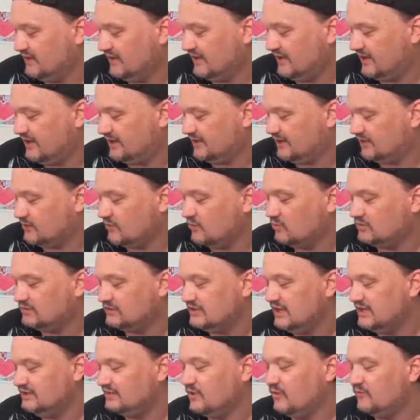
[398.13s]

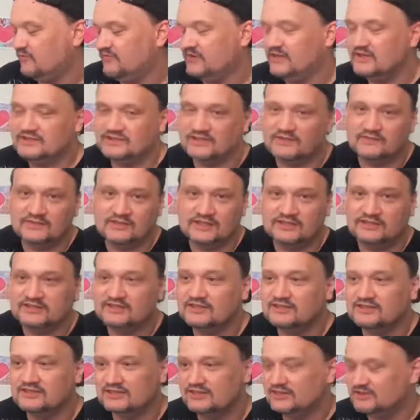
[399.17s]
Don't take no offense of
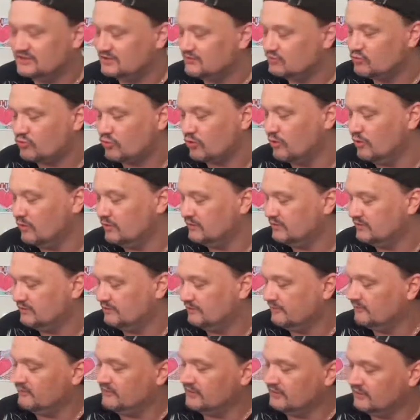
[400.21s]
this. It's just a drawing
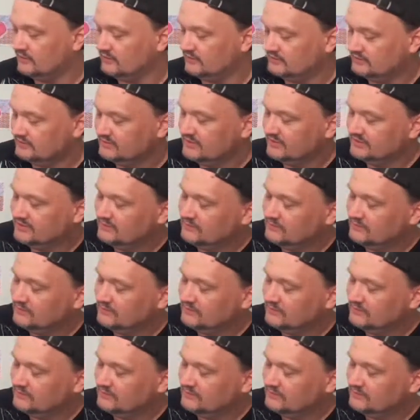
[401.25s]
and everything else.